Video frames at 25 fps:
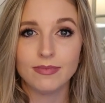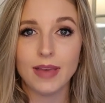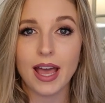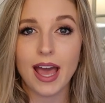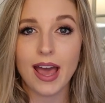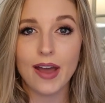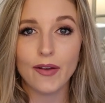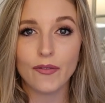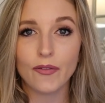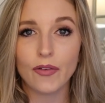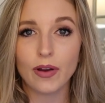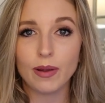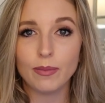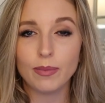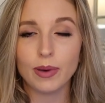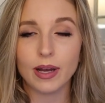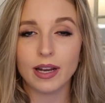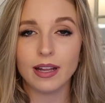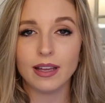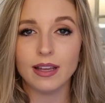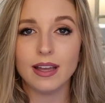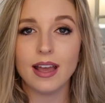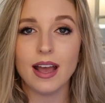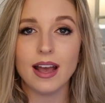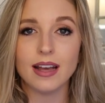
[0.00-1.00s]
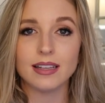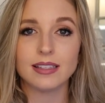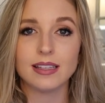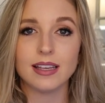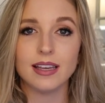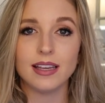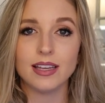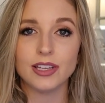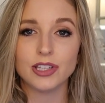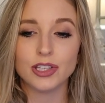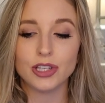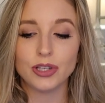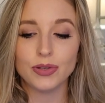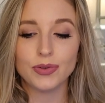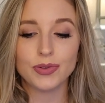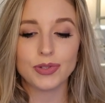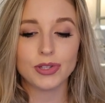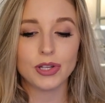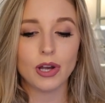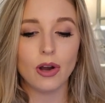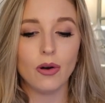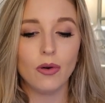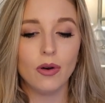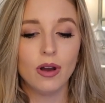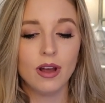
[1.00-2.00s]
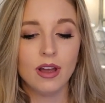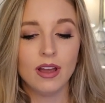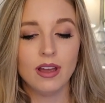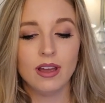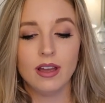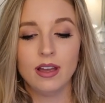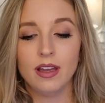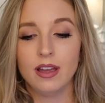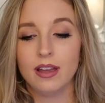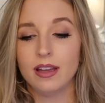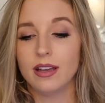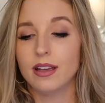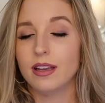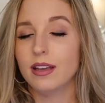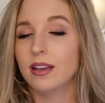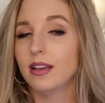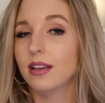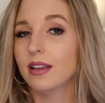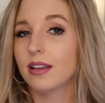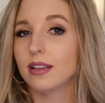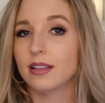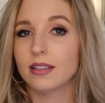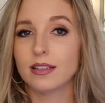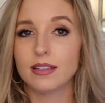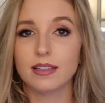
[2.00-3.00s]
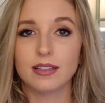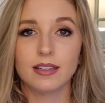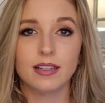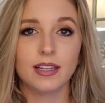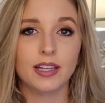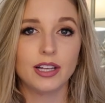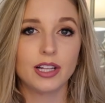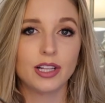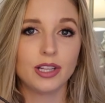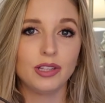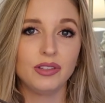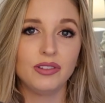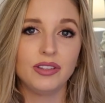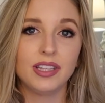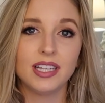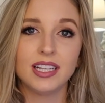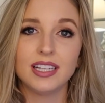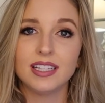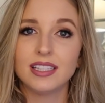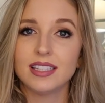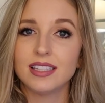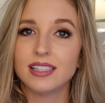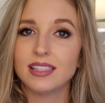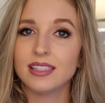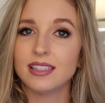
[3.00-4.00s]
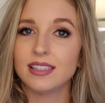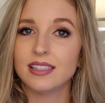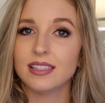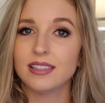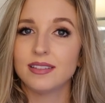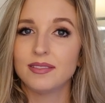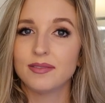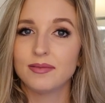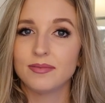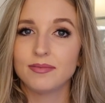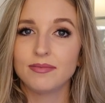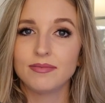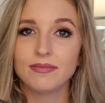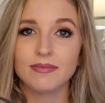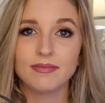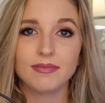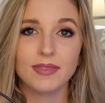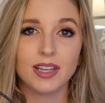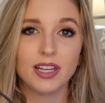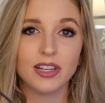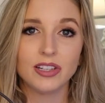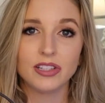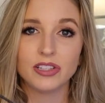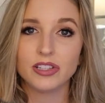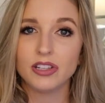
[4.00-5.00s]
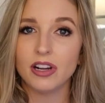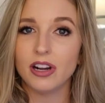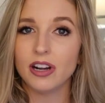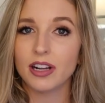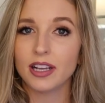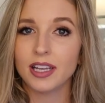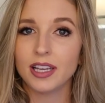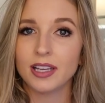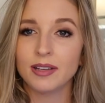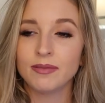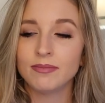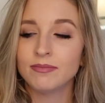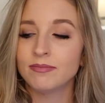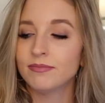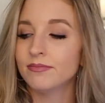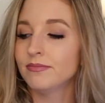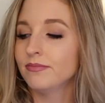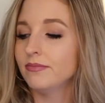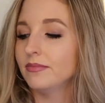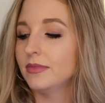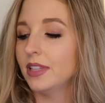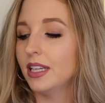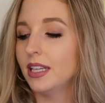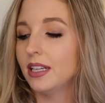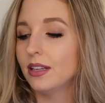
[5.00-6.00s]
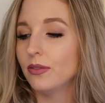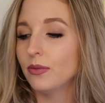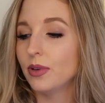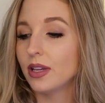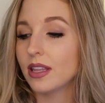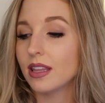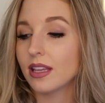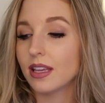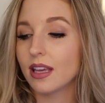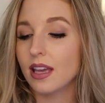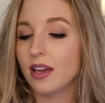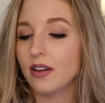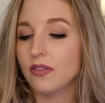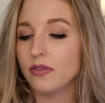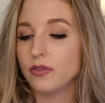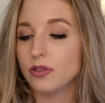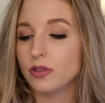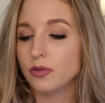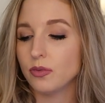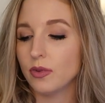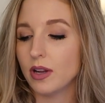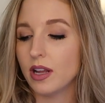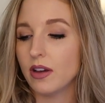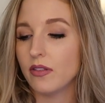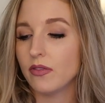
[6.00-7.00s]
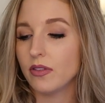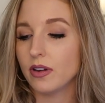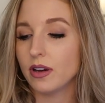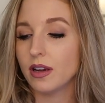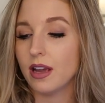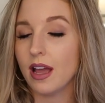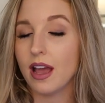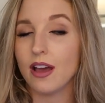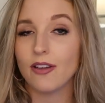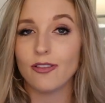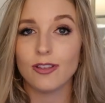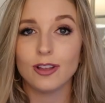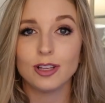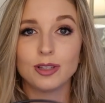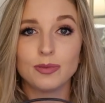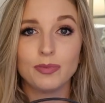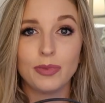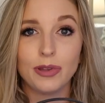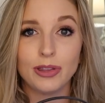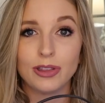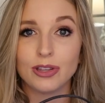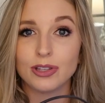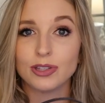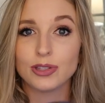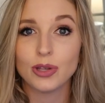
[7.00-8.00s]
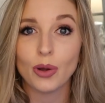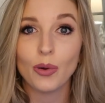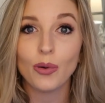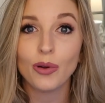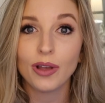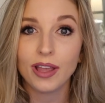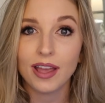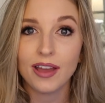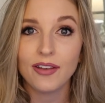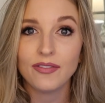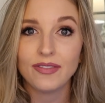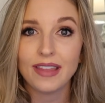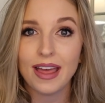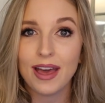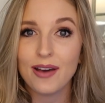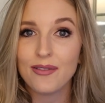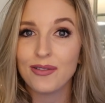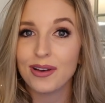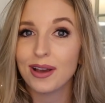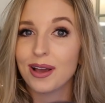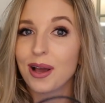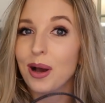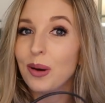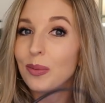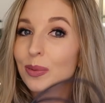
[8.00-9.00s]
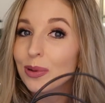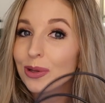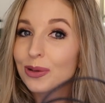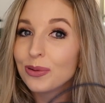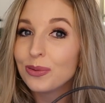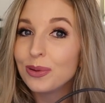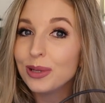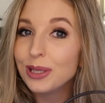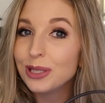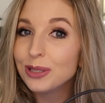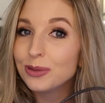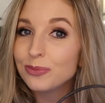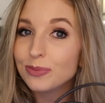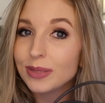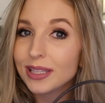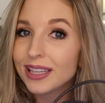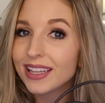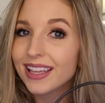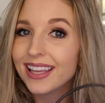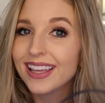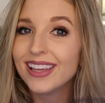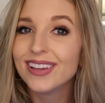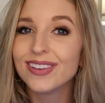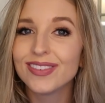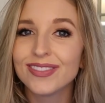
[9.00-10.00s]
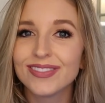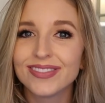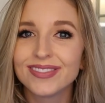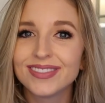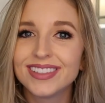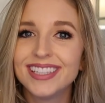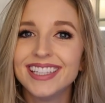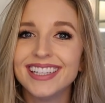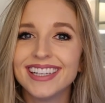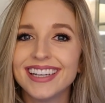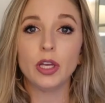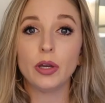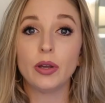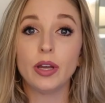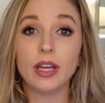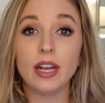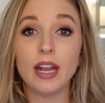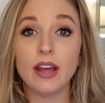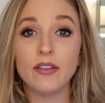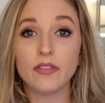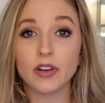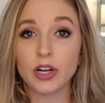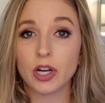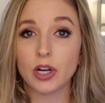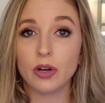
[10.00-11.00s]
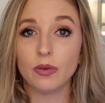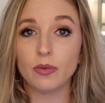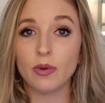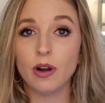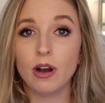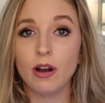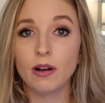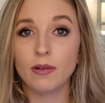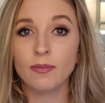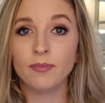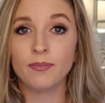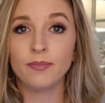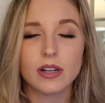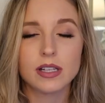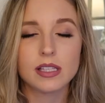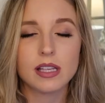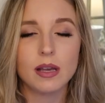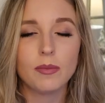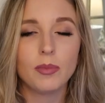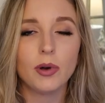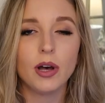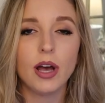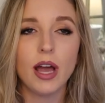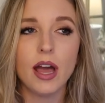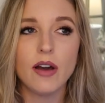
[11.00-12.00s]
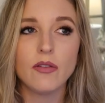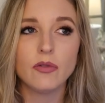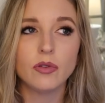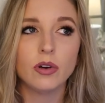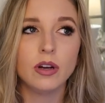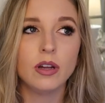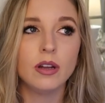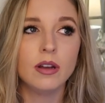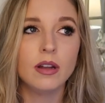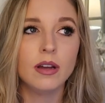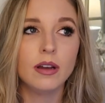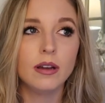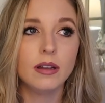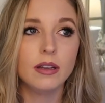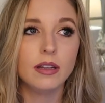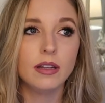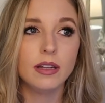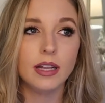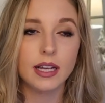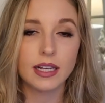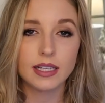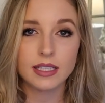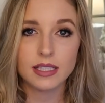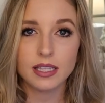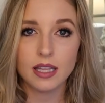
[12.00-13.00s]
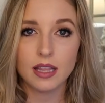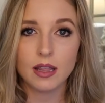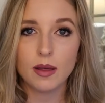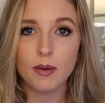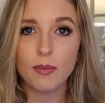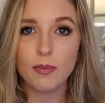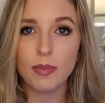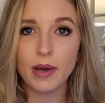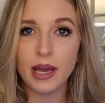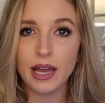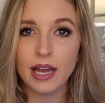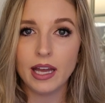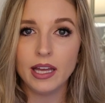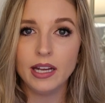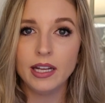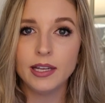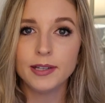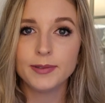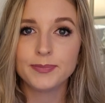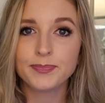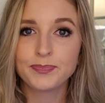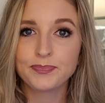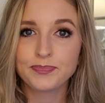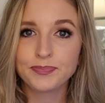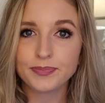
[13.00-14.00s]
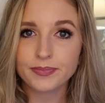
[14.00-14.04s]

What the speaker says: Everybody has that issue. So include this in a stocking and with a gift, whatever. Have this be the sole gift. Have a couple of these be the gift. You can never go wrong. For example, I have one next to the bed,